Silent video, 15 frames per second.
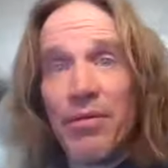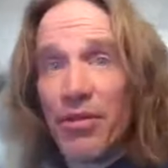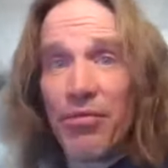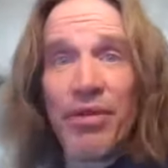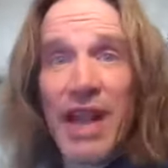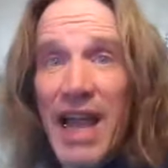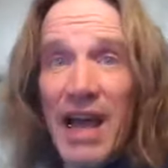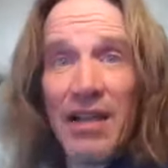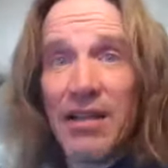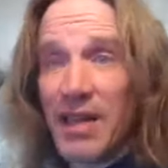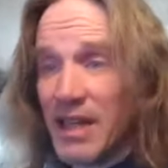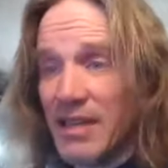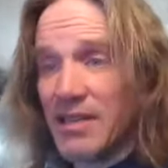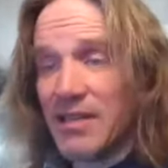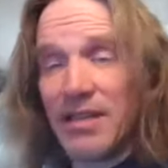with
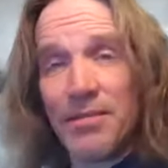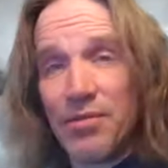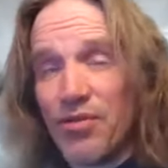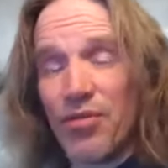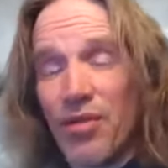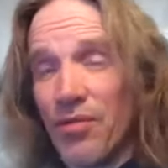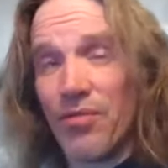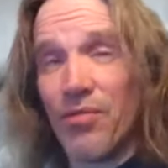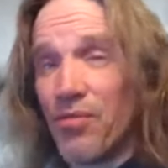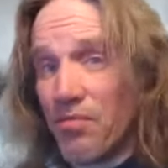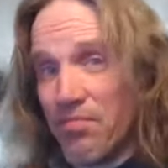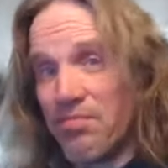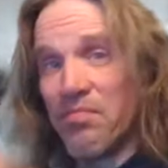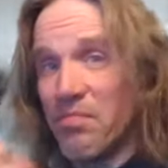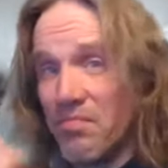reality in some sort of
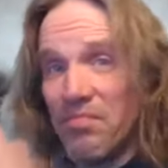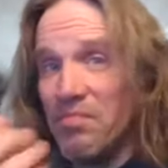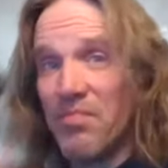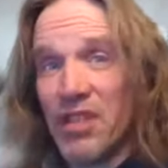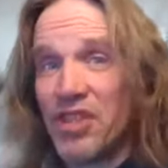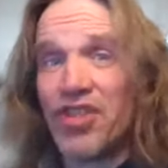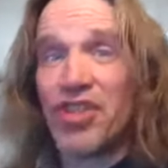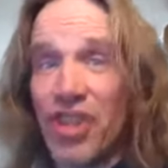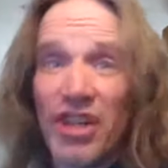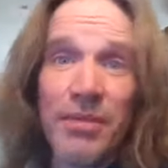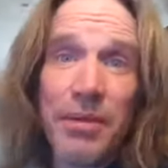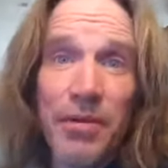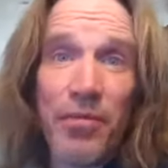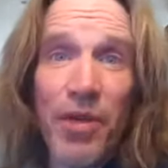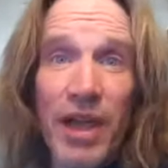
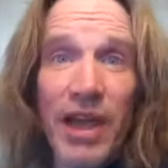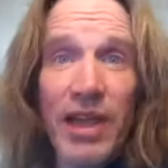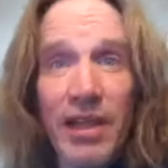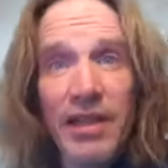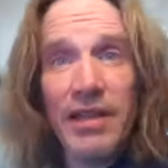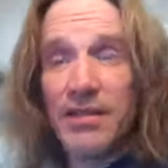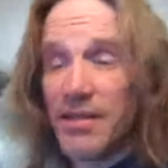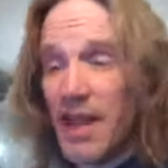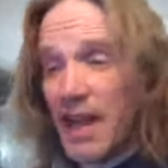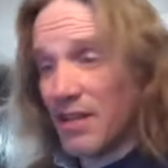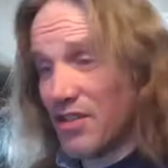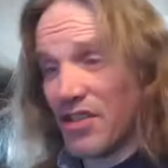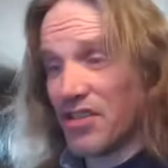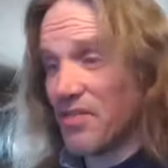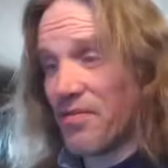legitimate way. He's
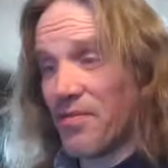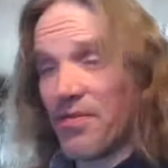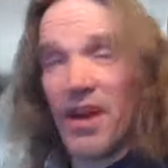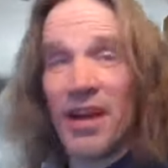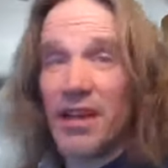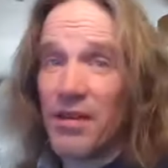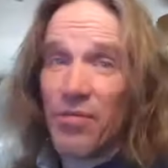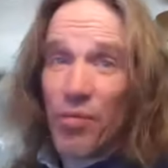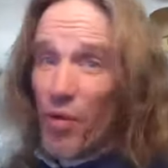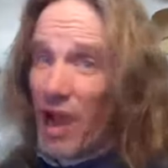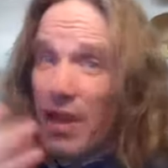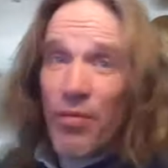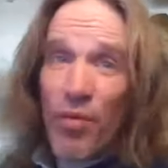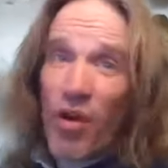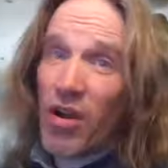not just fucking
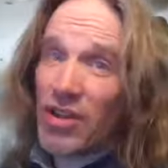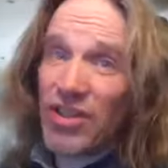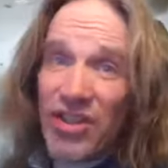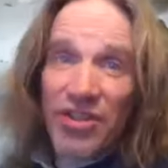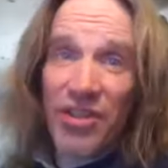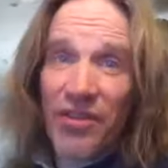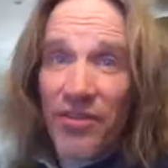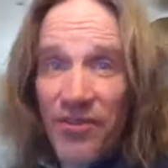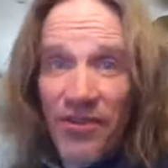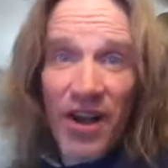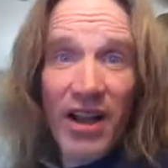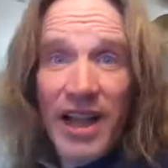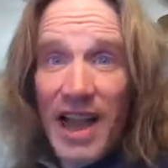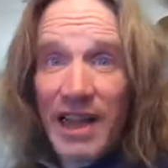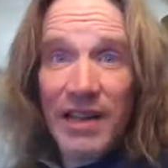whitewashing the
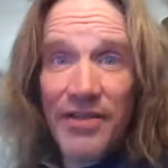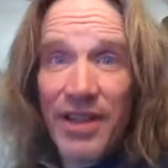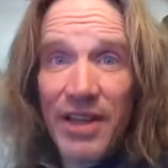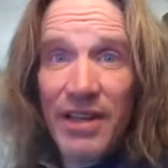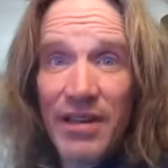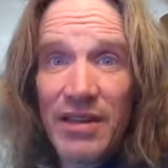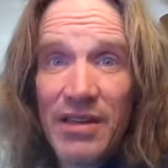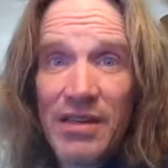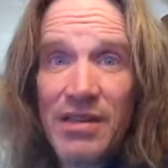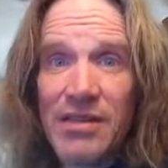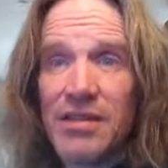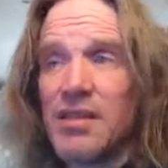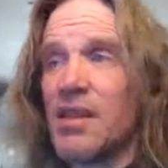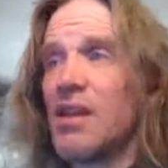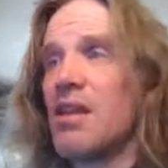fuck out of it.
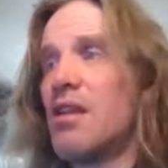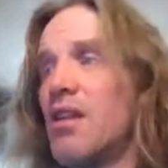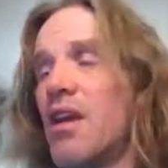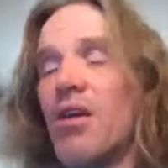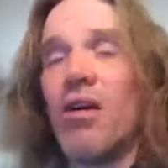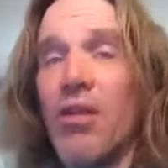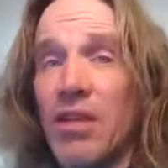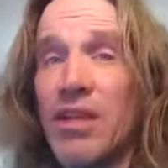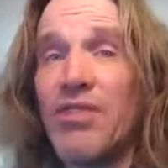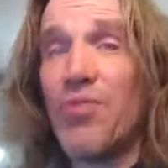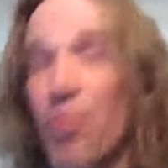No, he's